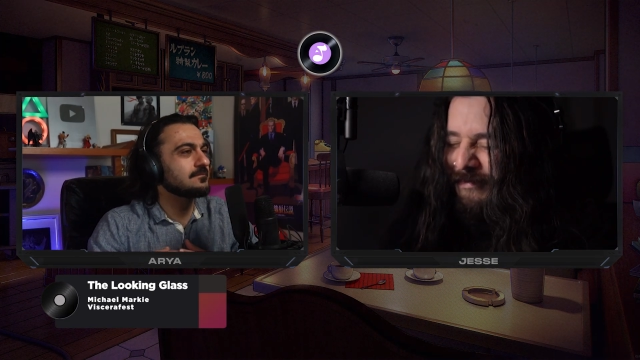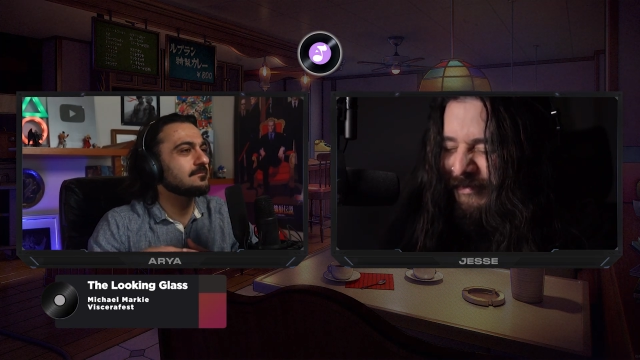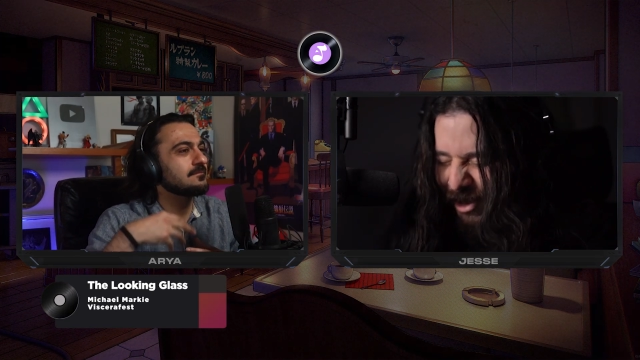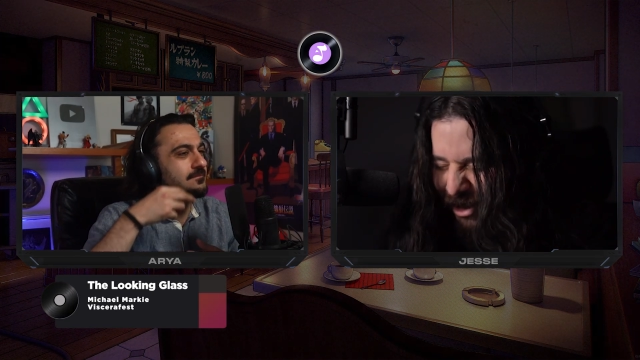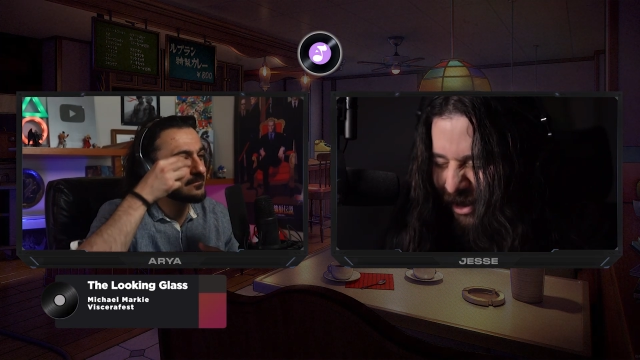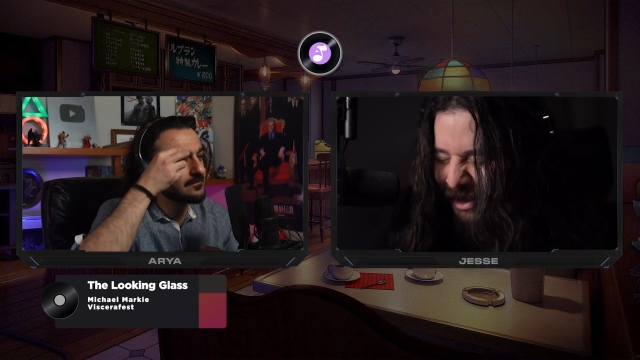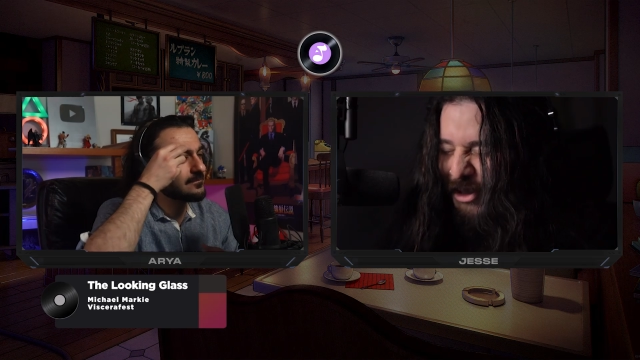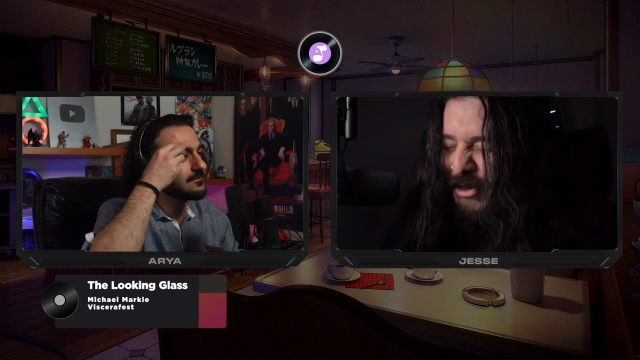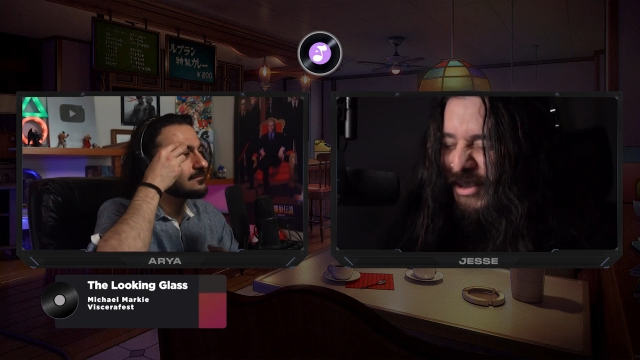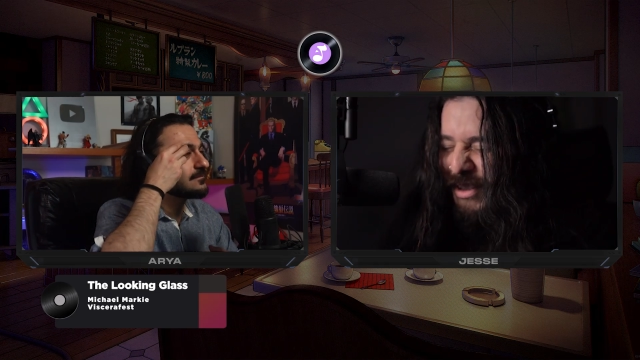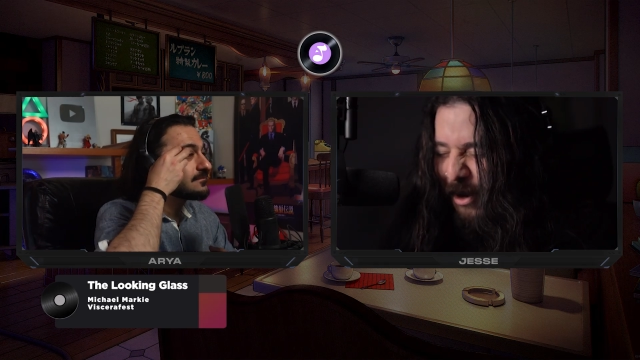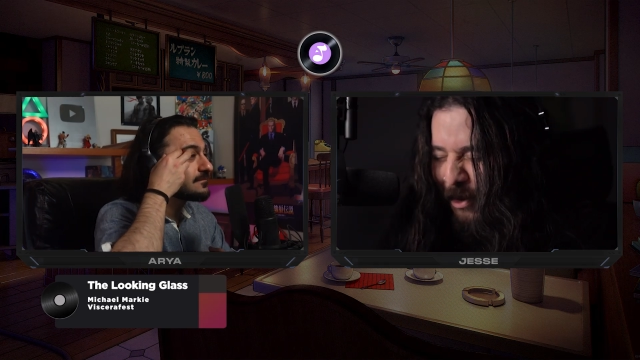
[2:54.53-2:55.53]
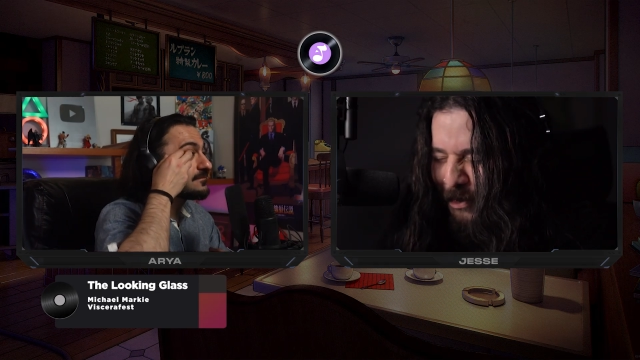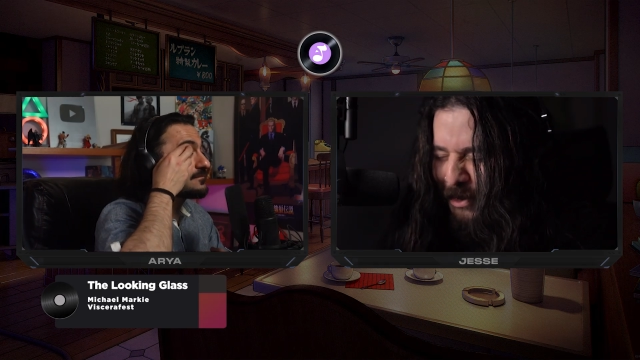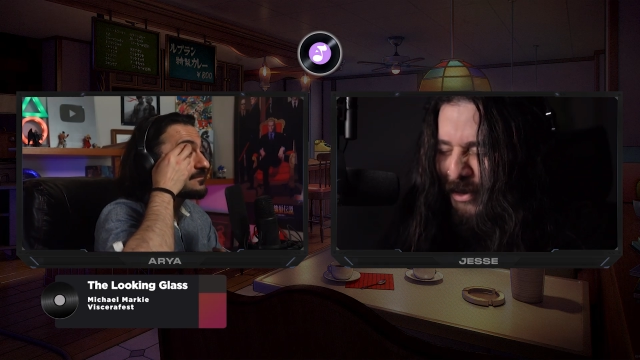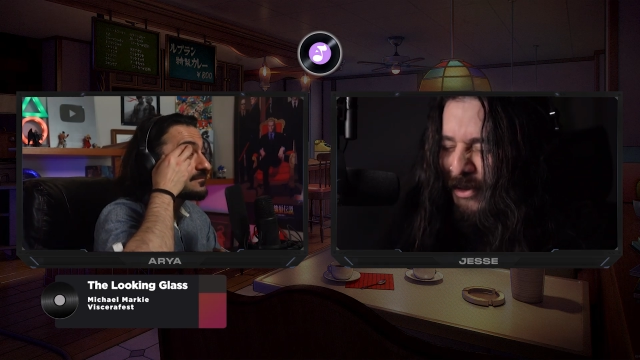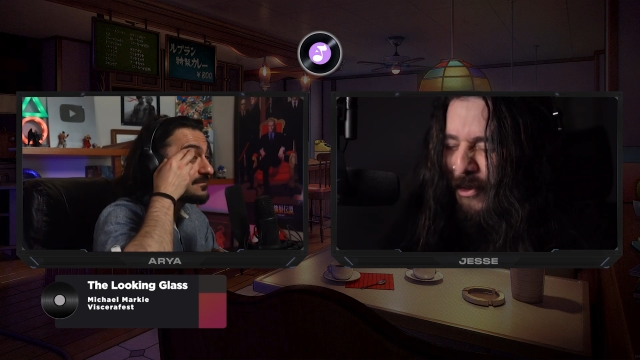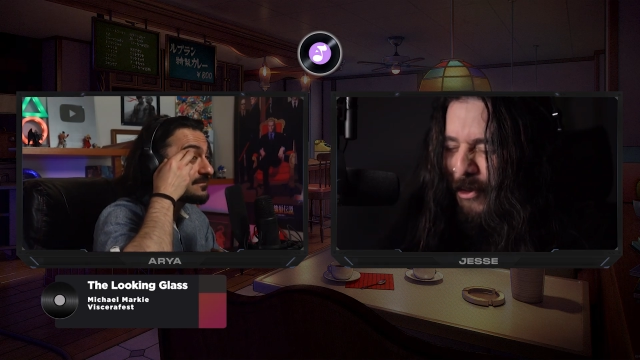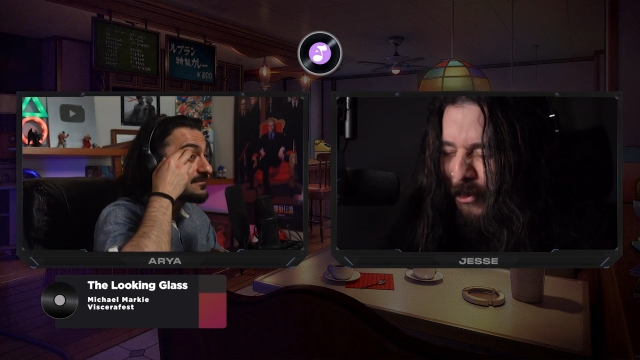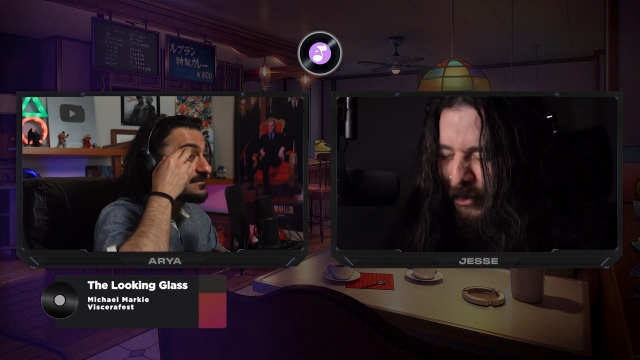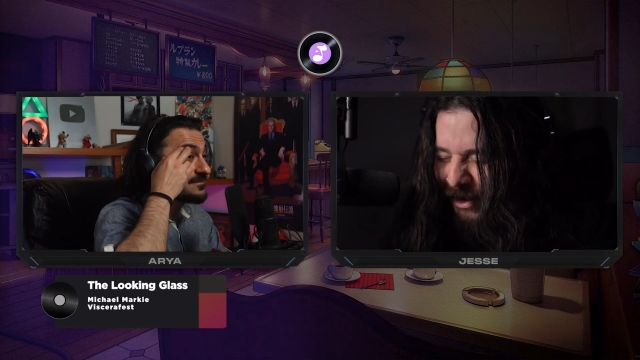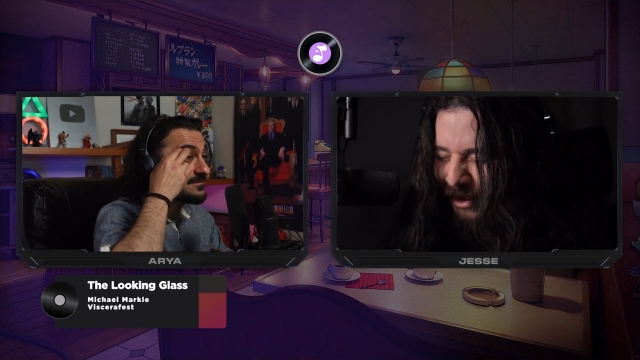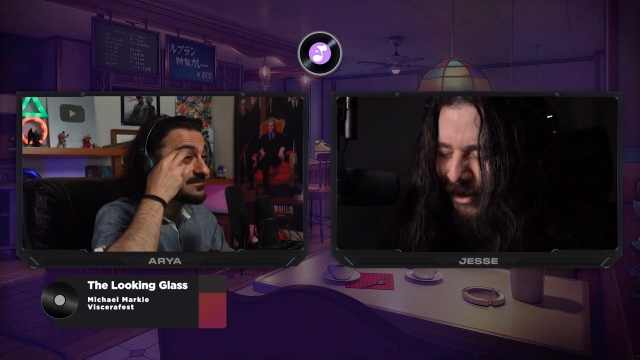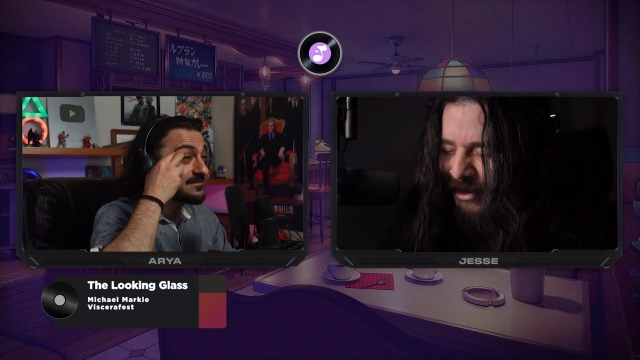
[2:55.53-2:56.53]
Speaker 1: Oh, it just sounds so like